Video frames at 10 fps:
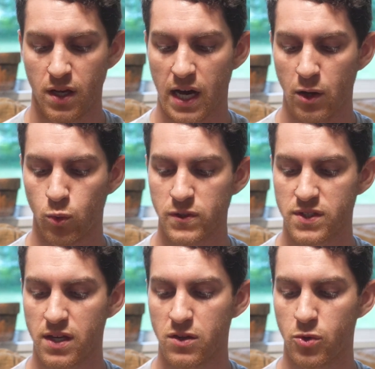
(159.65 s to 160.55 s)
I will
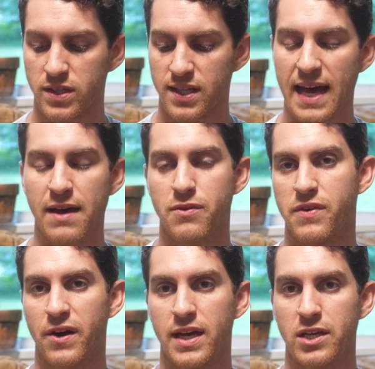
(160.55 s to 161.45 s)
say though, it did have a
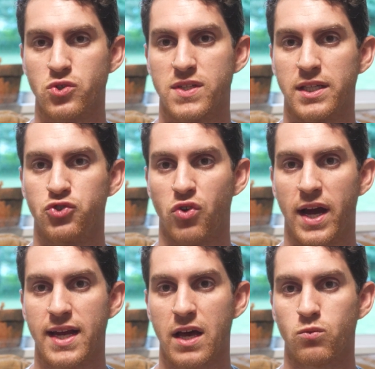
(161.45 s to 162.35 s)
very interesting dry
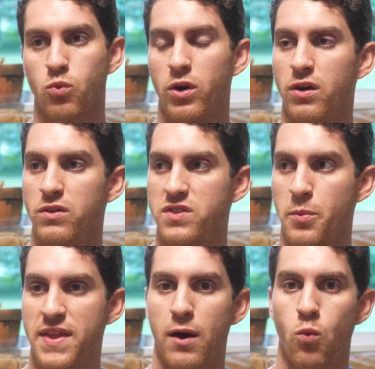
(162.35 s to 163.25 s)
down where some
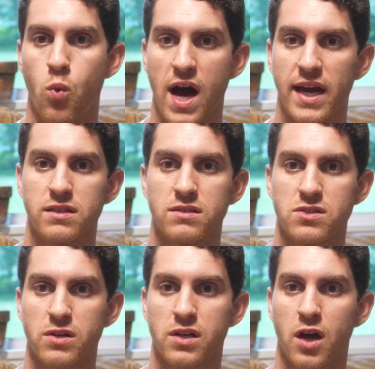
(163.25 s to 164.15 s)
of that wine
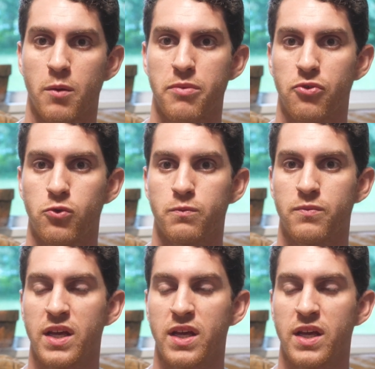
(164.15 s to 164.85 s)
started to come through.